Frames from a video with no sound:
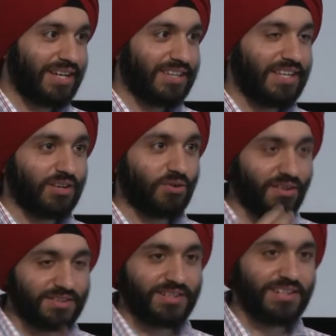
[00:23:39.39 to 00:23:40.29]
they are
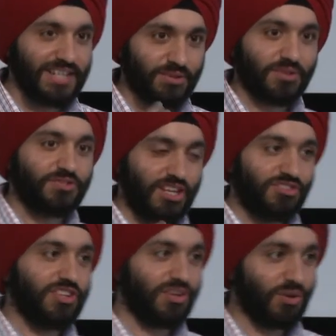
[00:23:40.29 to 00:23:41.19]
constantly sort of
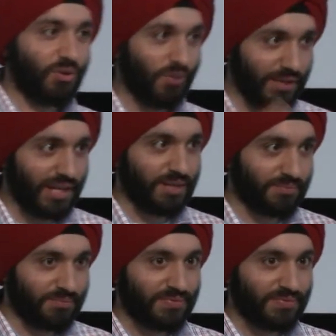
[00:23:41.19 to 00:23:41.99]
changing over time.